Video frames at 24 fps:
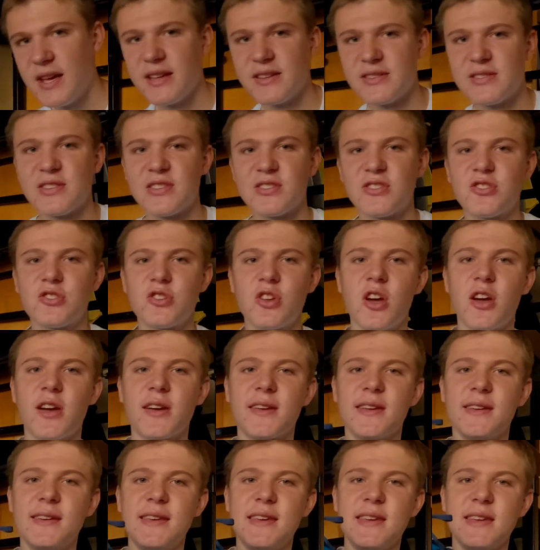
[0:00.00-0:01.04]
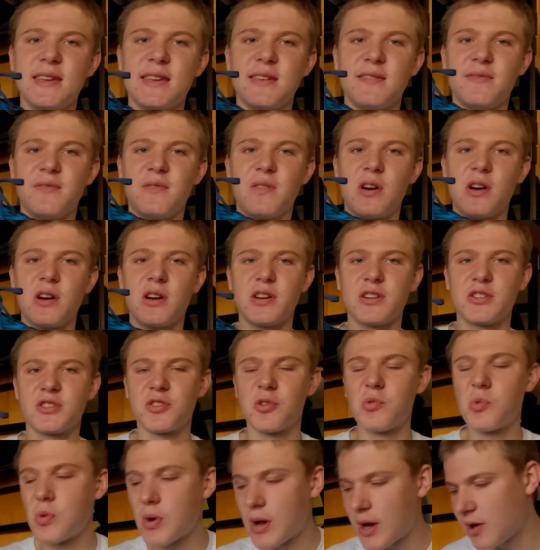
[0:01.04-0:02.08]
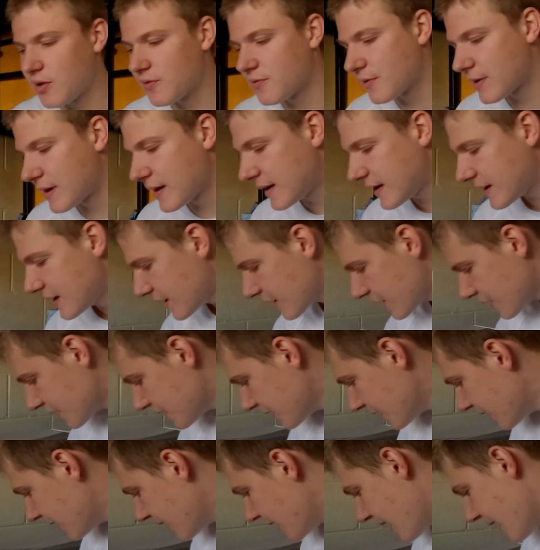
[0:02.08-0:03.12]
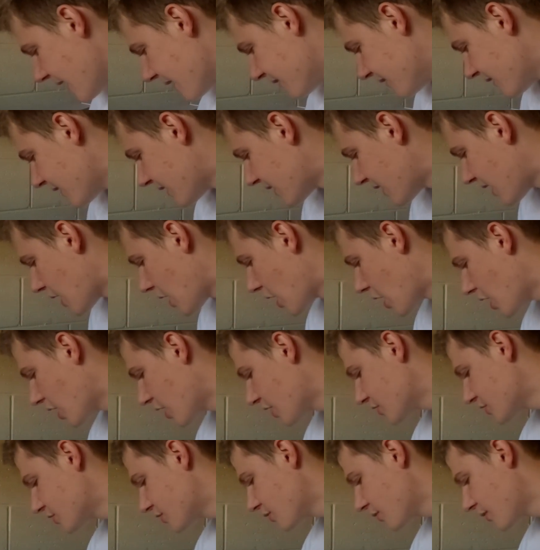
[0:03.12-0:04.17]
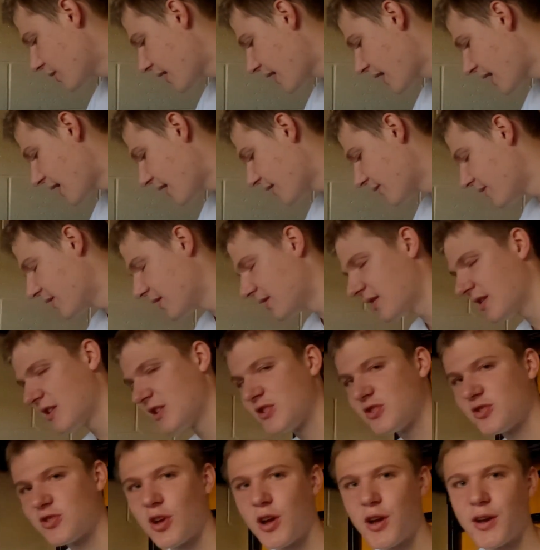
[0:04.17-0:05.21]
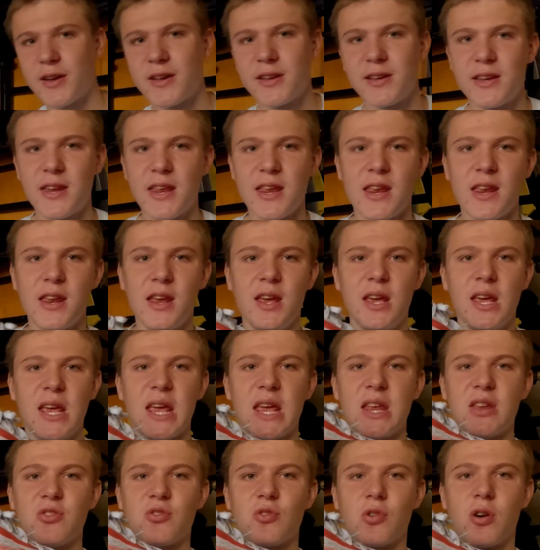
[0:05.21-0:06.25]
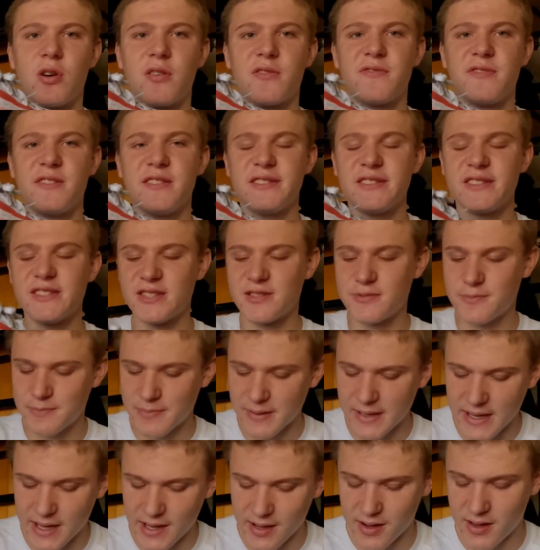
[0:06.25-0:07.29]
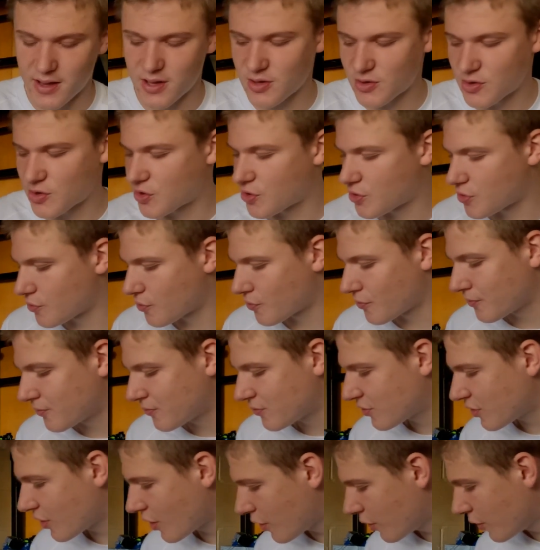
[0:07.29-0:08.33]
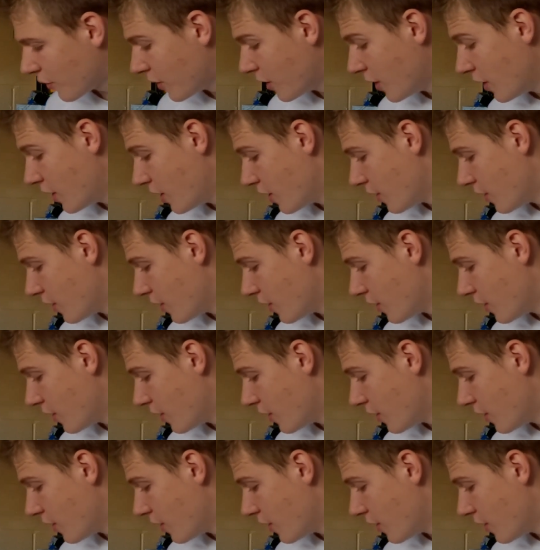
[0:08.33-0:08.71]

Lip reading: is the Saucony Kinvara 12 right here, and then I also have the Saucony Endorphin Speed 2. So